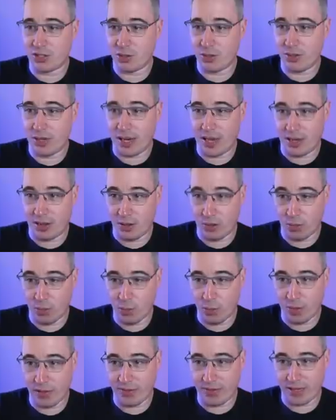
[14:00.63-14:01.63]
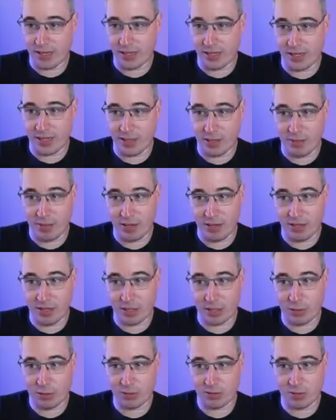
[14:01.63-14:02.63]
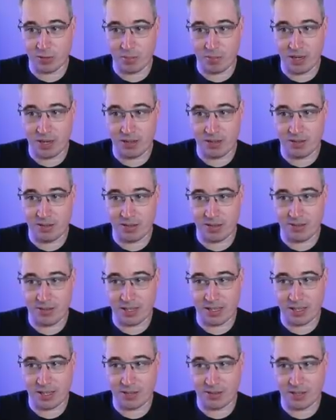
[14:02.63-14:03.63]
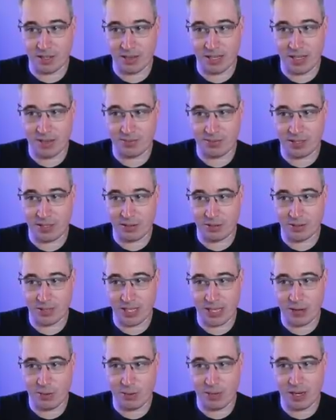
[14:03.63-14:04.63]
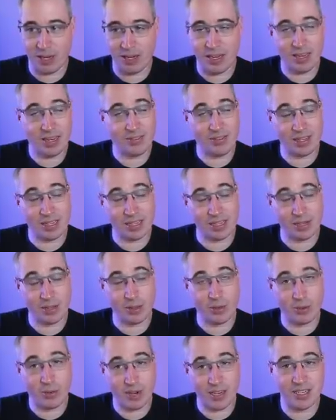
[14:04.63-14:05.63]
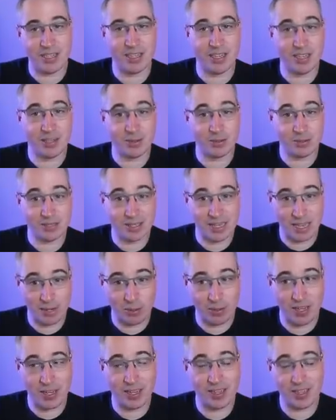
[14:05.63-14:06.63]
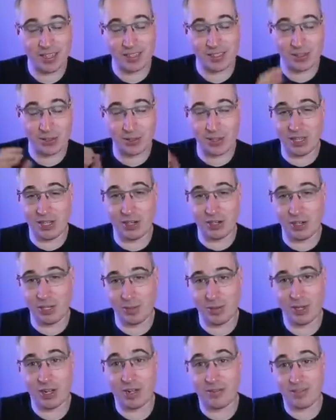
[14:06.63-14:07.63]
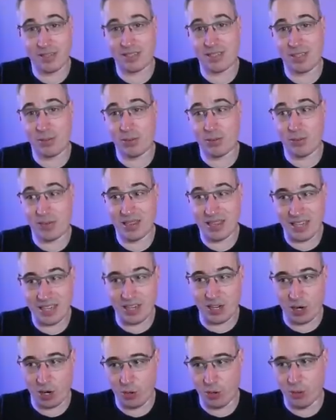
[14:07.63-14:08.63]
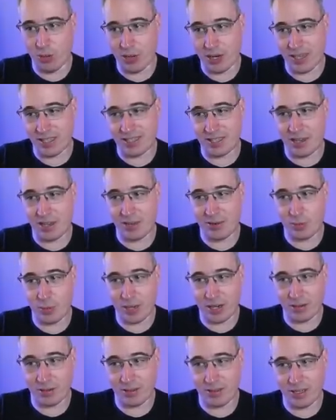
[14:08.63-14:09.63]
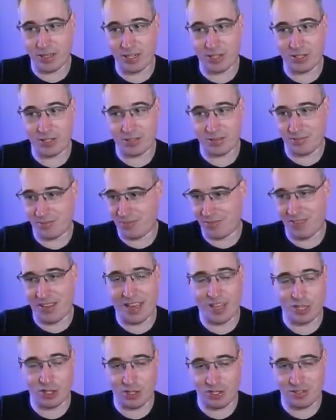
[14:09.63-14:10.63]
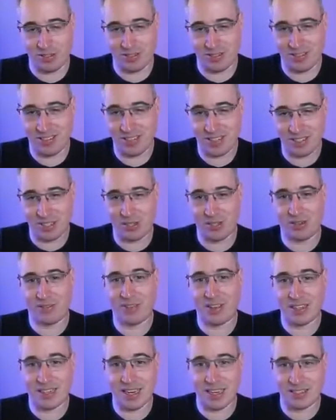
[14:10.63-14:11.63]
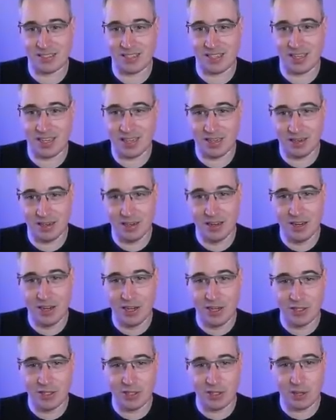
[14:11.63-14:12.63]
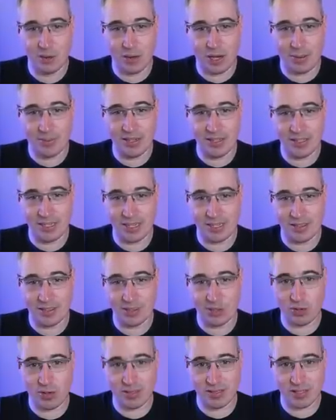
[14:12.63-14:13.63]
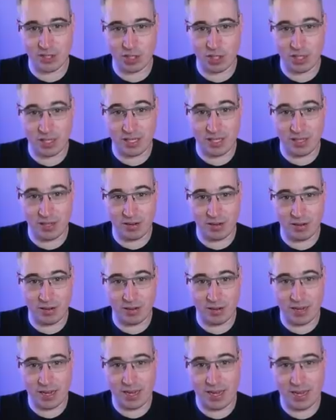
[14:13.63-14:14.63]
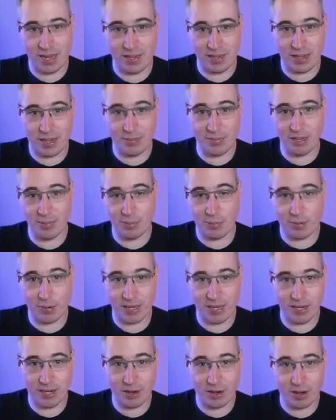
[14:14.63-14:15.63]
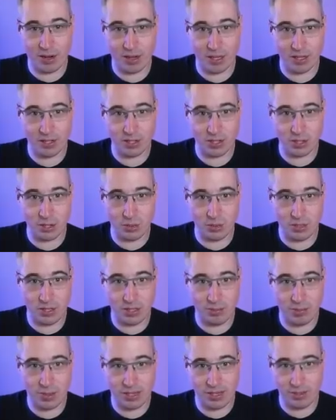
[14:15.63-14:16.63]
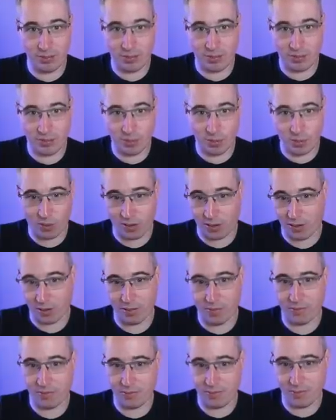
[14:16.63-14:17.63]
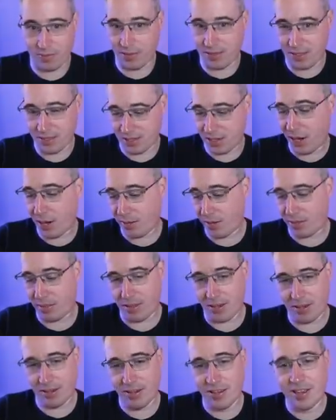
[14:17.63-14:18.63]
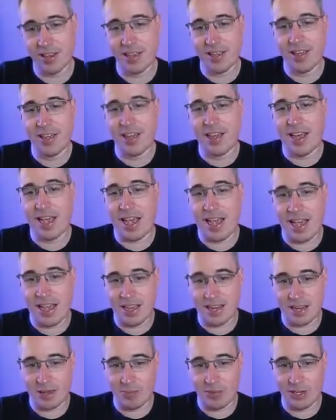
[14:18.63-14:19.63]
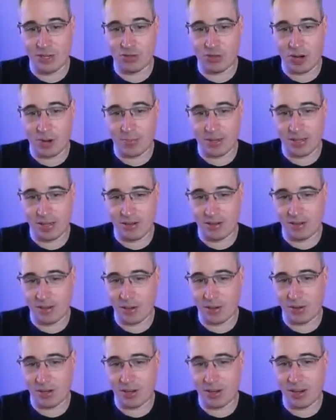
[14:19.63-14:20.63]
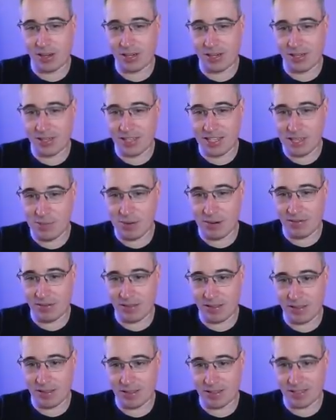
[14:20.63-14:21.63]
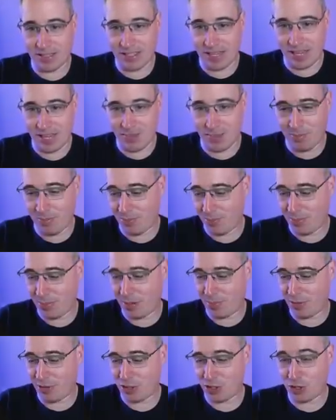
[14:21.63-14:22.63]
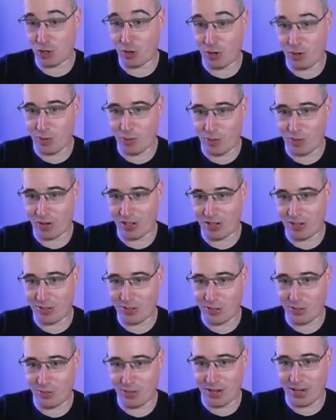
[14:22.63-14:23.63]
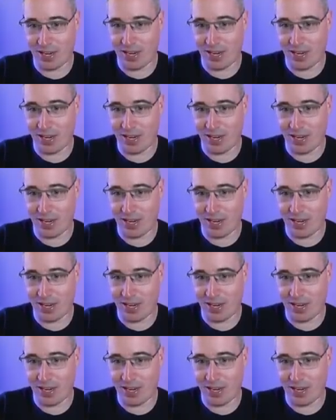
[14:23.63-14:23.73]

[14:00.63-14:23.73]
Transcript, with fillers: So now if I click in the middle, it grows in the middle. If I click on the left, it goes that way. If I click on the right, it goes that way. It's looking good, but obviously when we let go, it's kind of weird that it just vanishes. It doesn't look fantastic yet. So I'm going to take this transition here and I'm going to bring it on to the button before the entire thing. And I'm going to drop it here. Now we're not going to keep everything the same, but I'm going to show you what we're going to do.